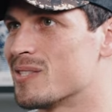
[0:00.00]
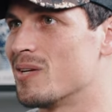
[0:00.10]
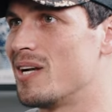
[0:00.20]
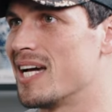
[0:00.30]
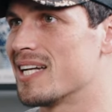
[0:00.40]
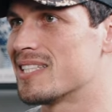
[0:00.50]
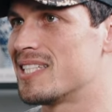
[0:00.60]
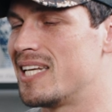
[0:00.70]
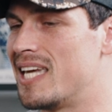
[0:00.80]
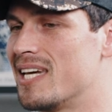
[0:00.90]
So like
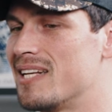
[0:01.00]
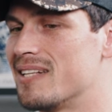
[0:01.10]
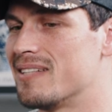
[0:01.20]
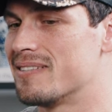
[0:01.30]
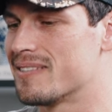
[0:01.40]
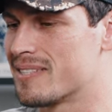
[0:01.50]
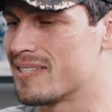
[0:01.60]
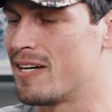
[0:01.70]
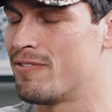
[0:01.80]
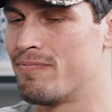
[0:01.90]
to get
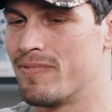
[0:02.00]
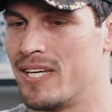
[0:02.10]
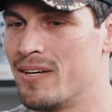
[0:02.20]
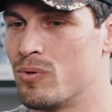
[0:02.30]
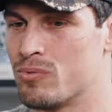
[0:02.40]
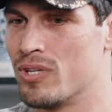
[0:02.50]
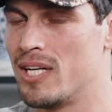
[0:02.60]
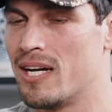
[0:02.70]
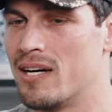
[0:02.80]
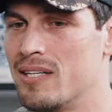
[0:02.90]
stuff there was
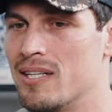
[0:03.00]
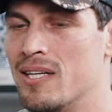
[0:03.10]
really hard.